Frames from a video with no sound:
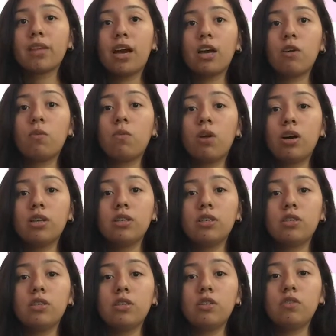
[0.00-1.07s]
I don't want
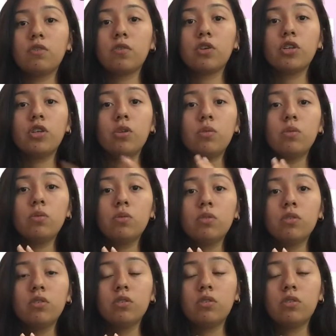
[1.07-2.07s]
for you